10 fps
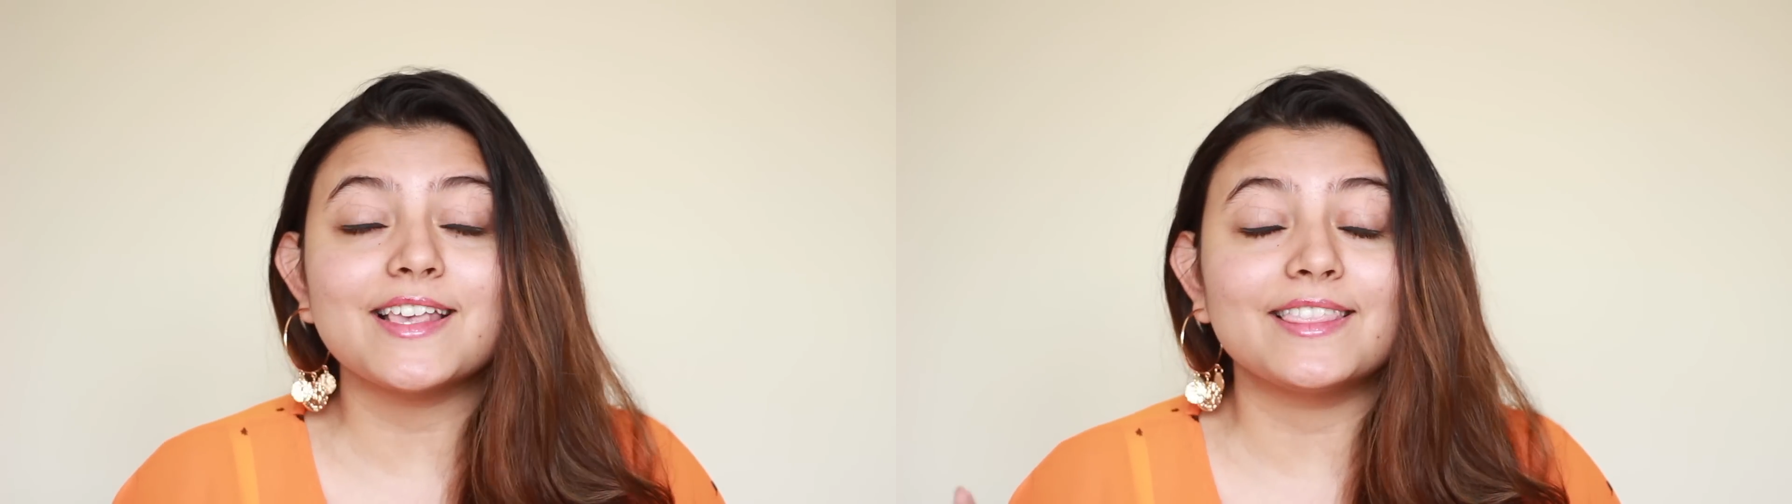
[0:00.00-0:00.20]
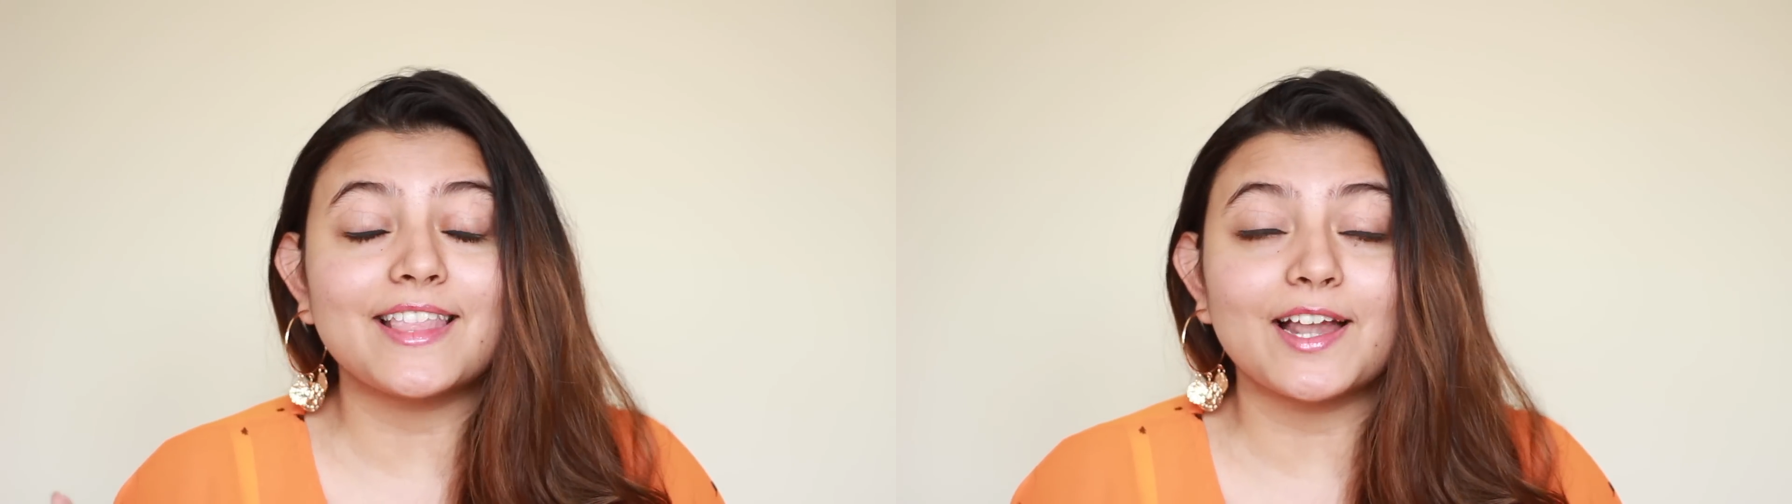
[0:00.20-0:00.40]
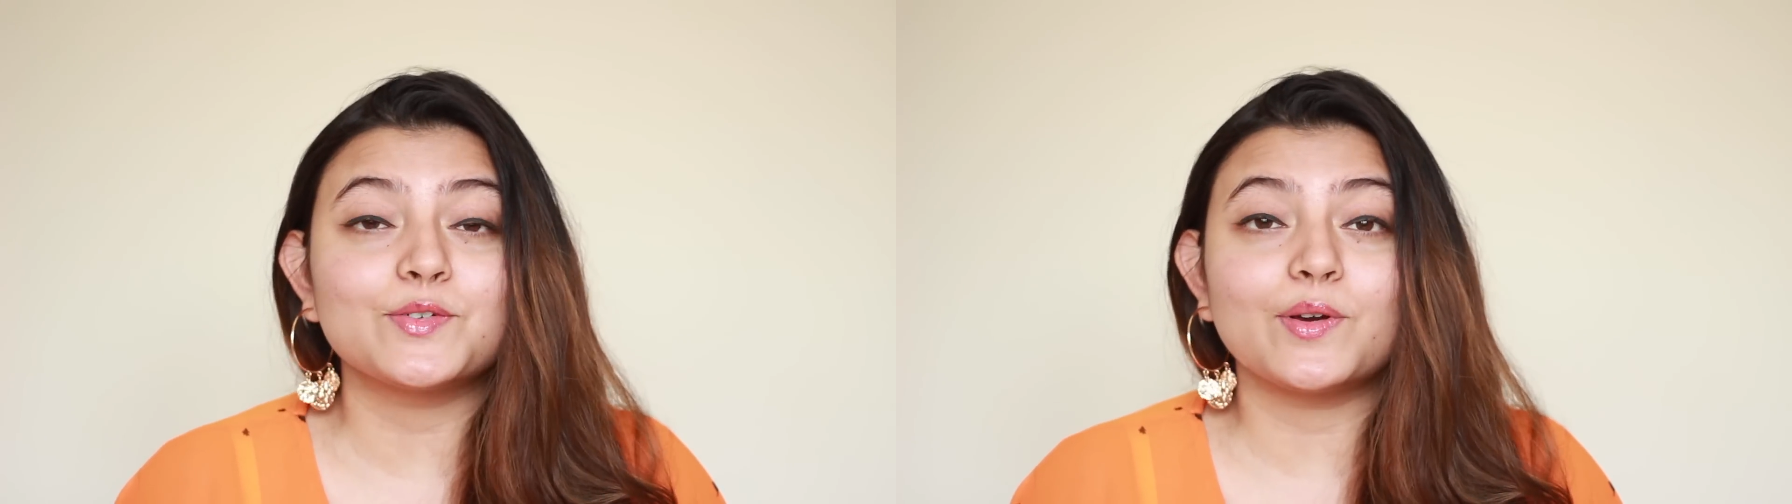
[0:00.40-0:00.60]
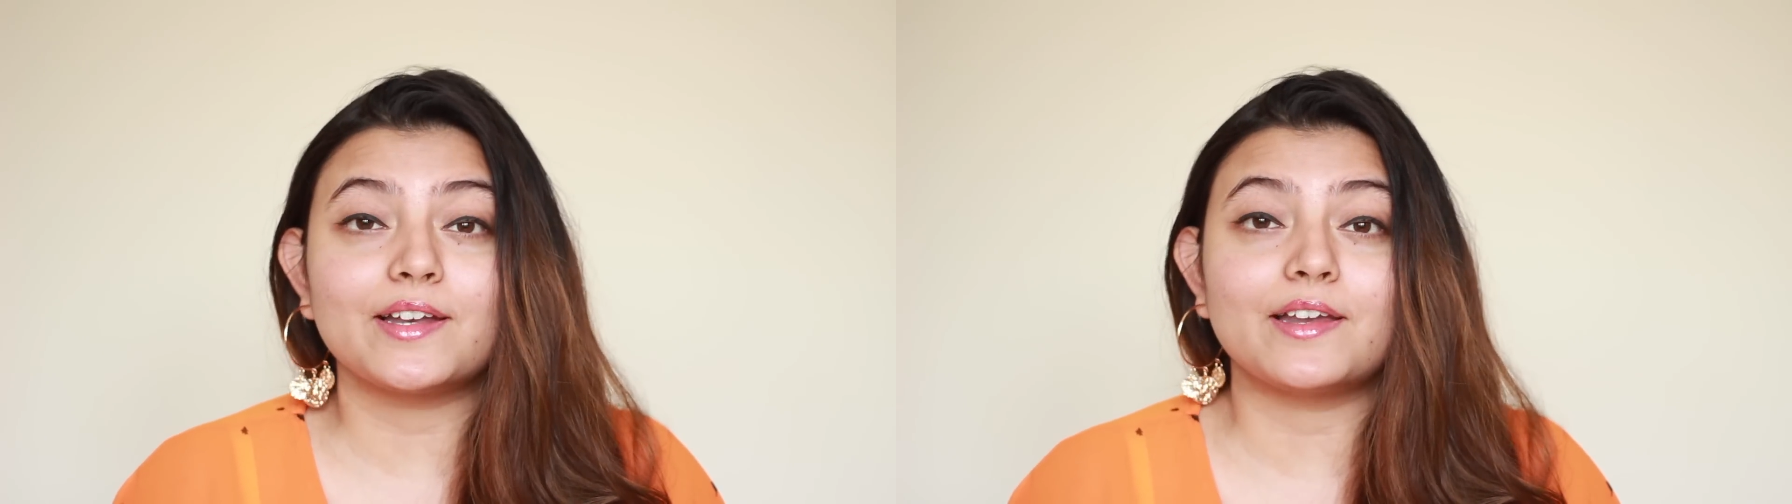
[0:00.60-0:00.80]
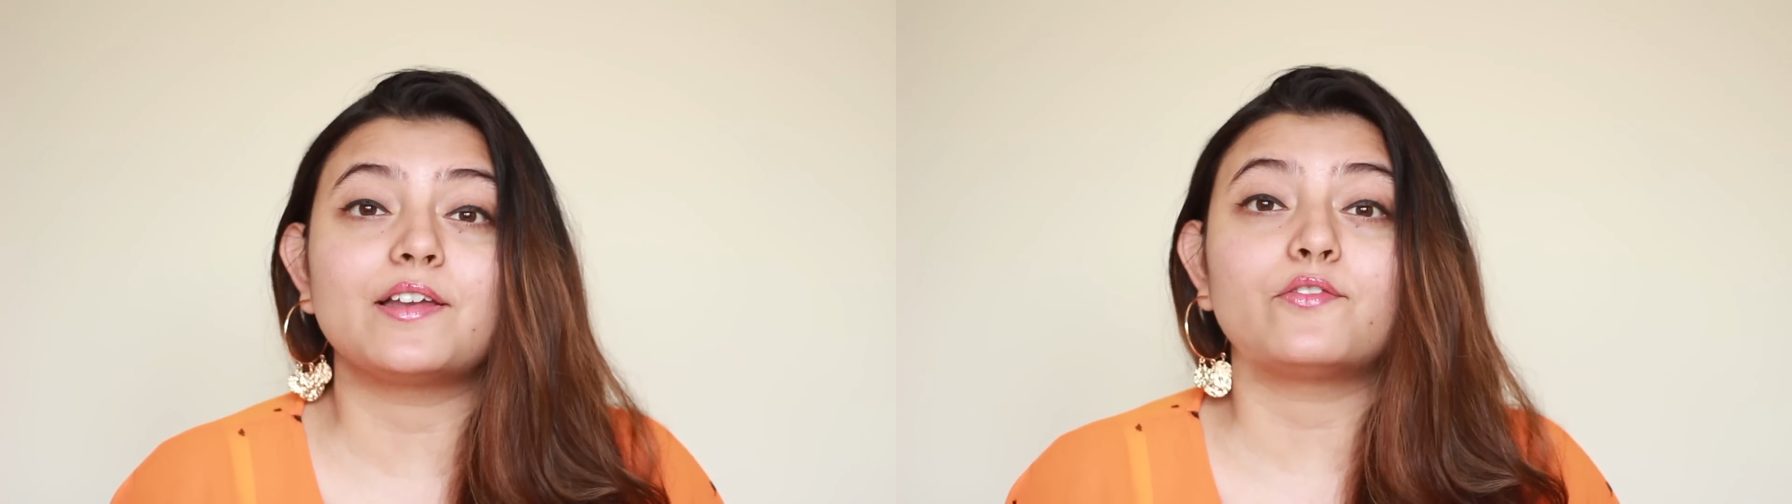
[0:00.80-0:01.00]
and that too
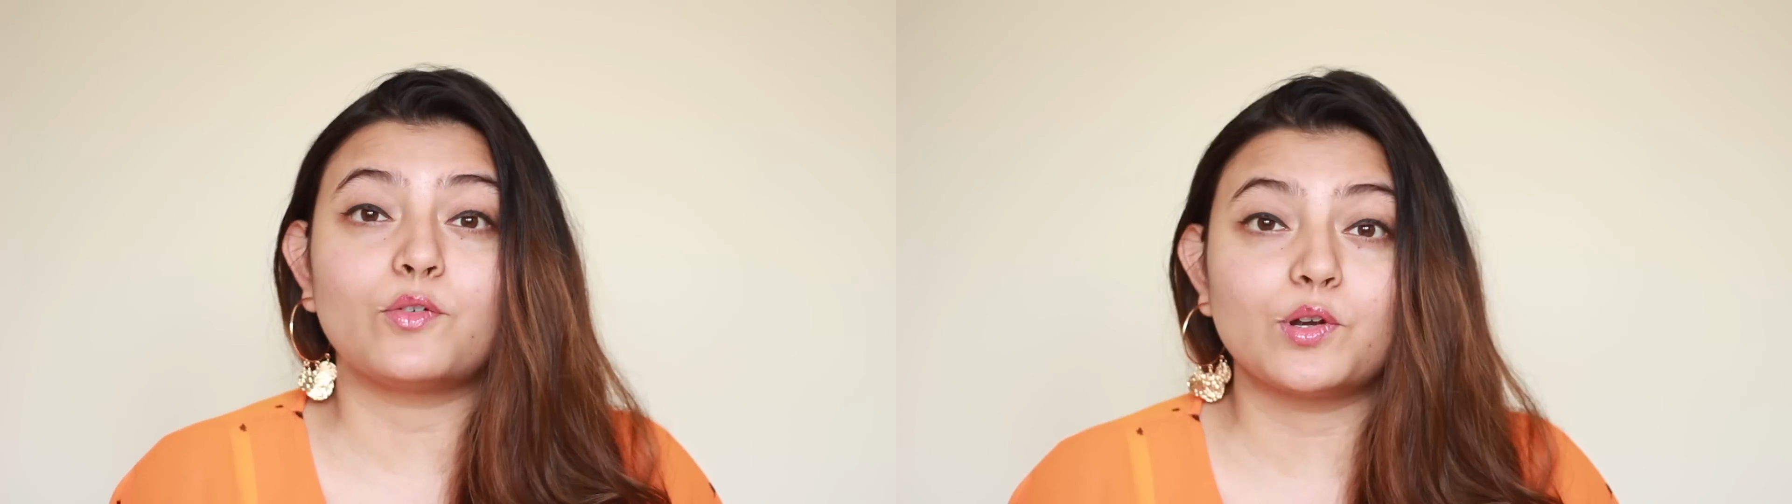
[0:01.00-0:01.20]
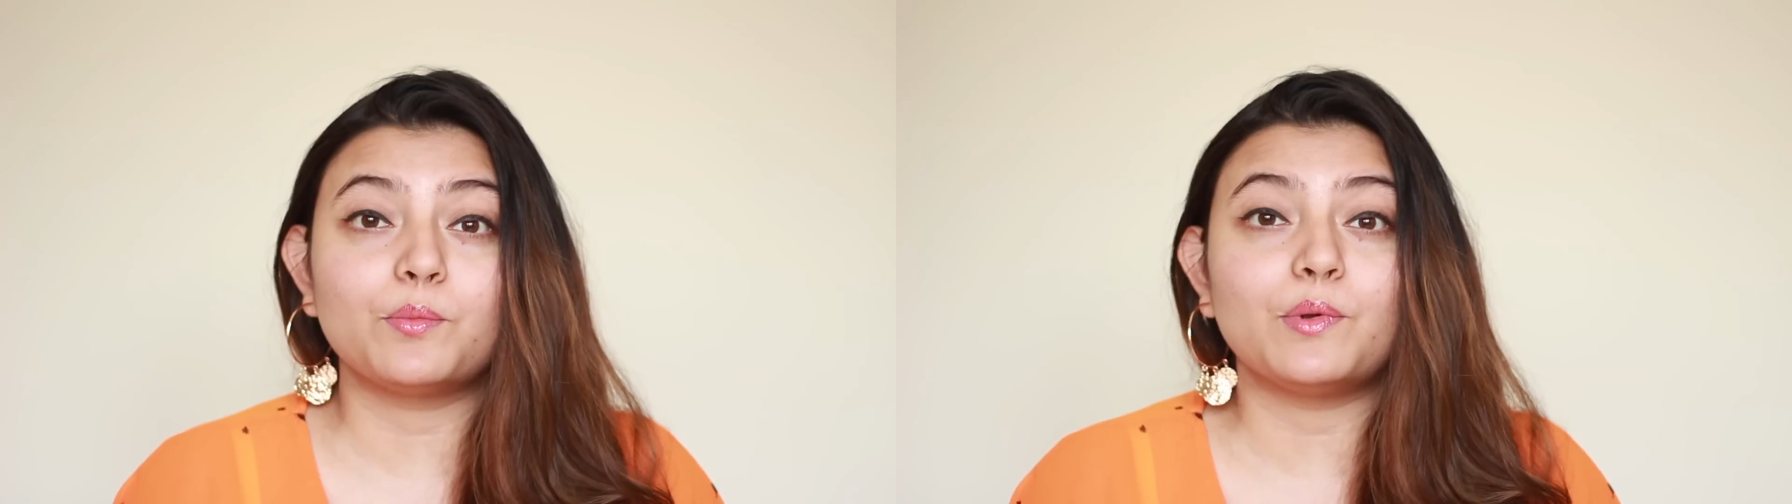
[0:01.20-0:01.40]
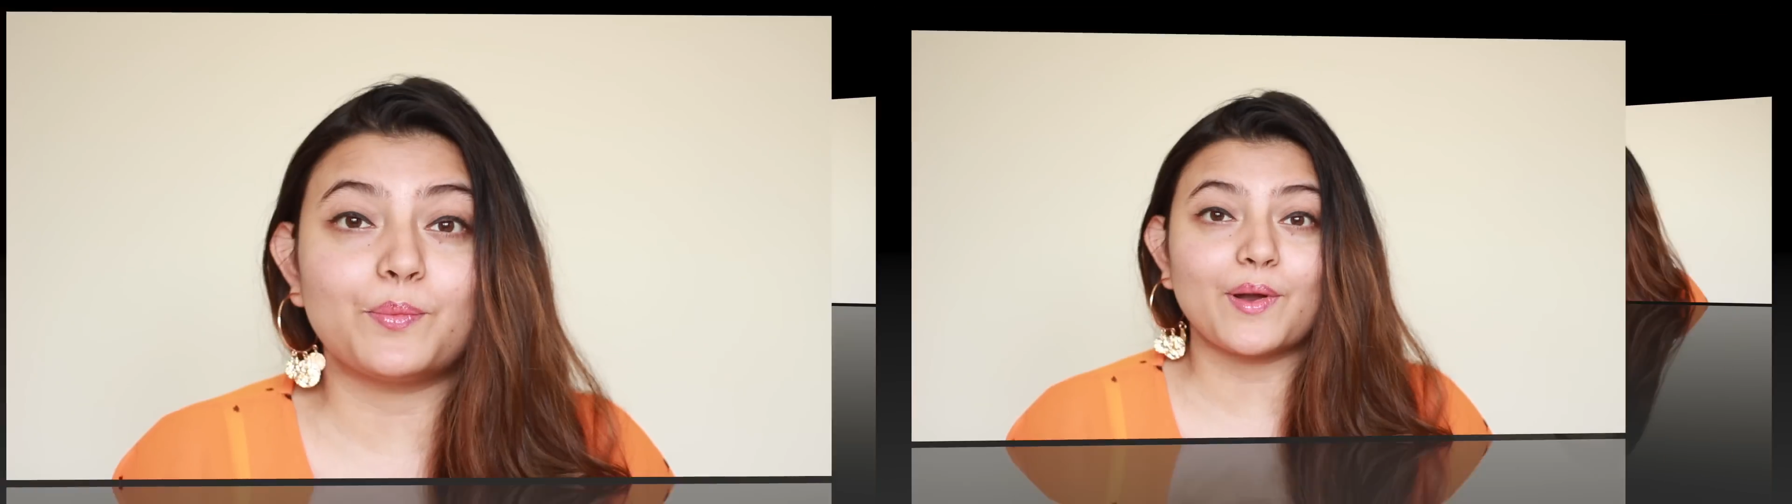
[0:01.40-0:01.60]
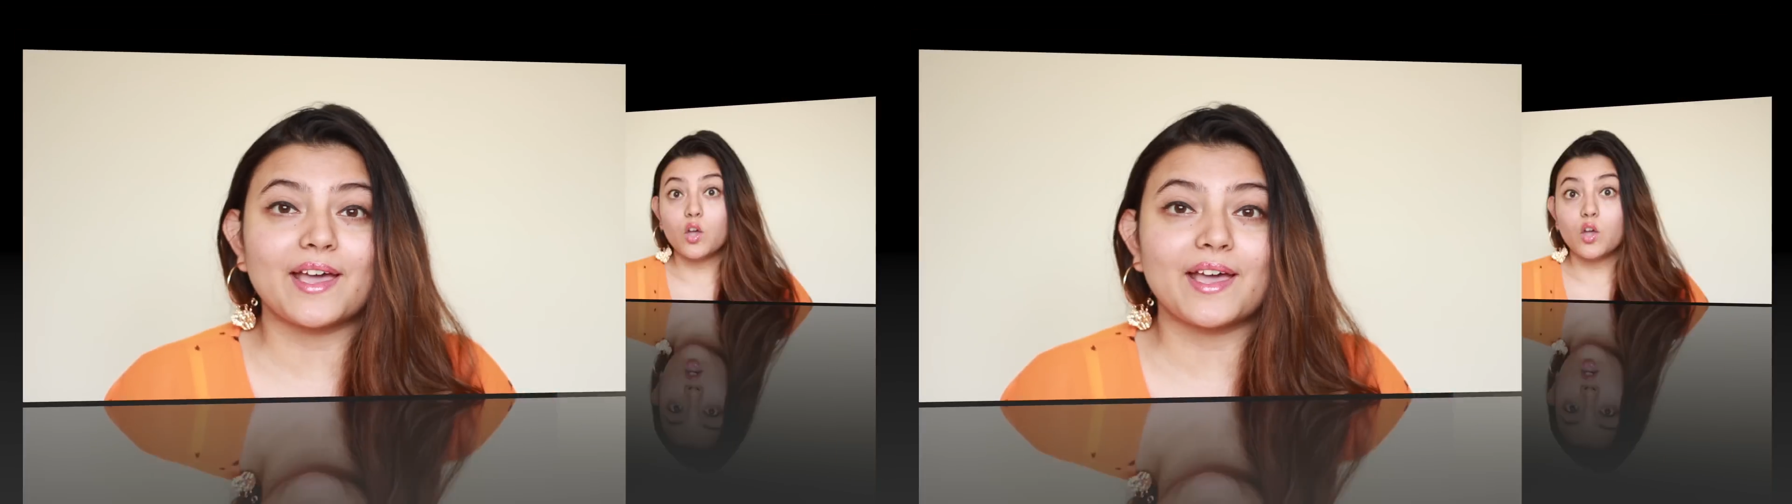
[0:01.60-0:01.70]
at an affordable